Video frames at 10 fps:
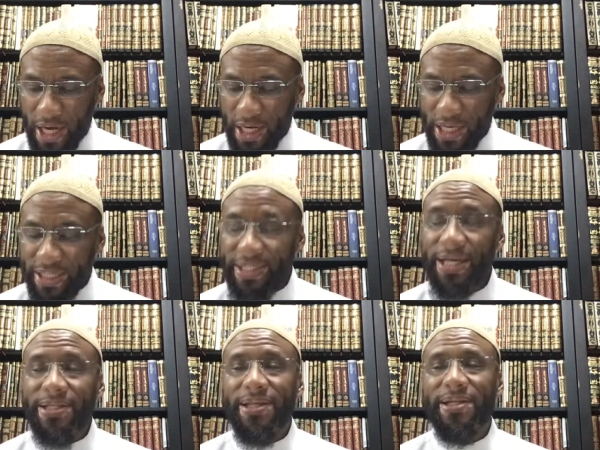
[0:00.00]
and he
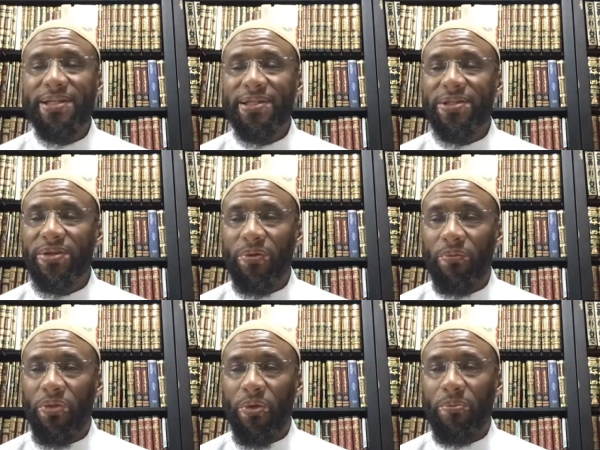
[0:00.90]
says this is
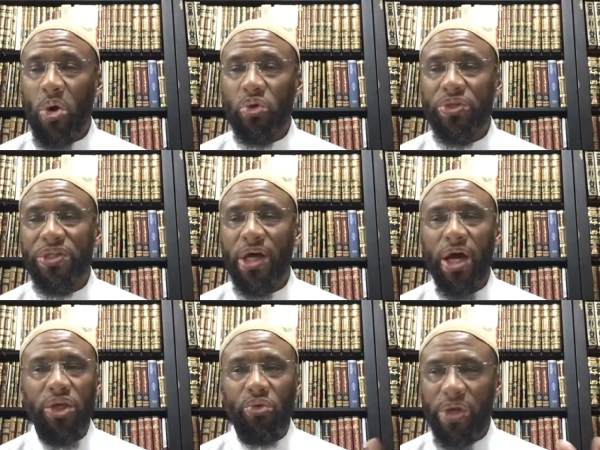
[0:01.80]
the, the most
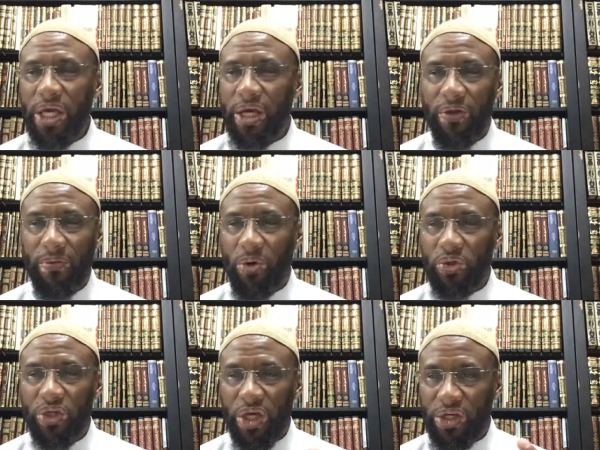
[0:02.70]
uh, unique or the
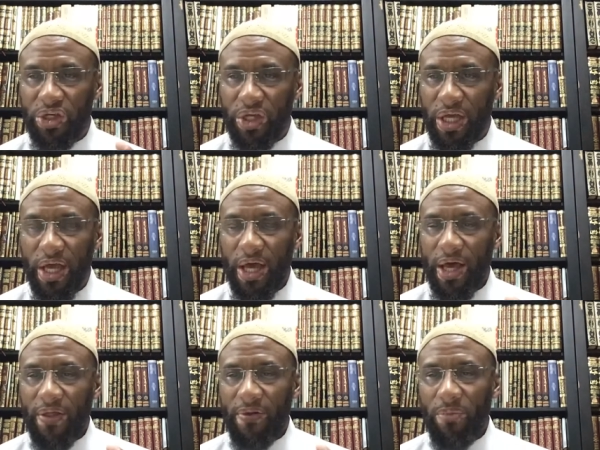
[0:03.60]
most,
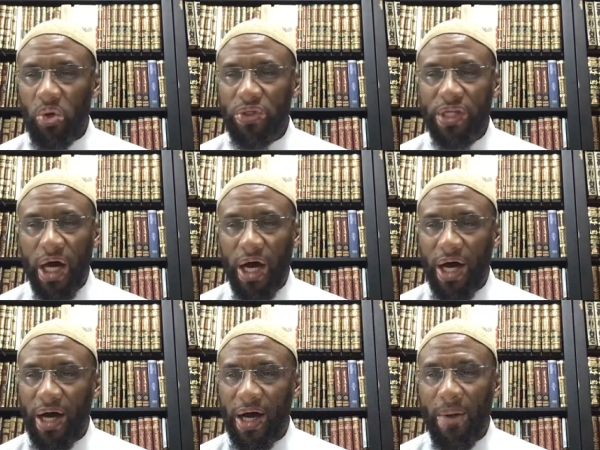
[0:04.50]
the most
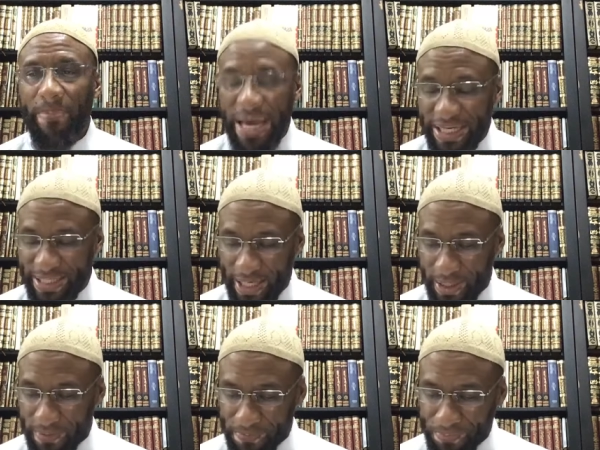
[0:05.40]
uh,
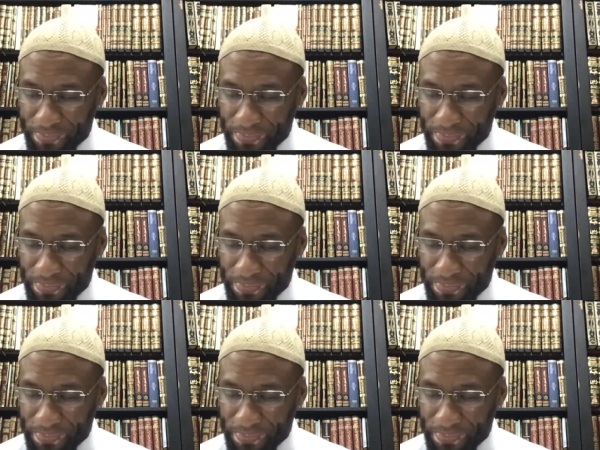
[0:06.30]
amazing.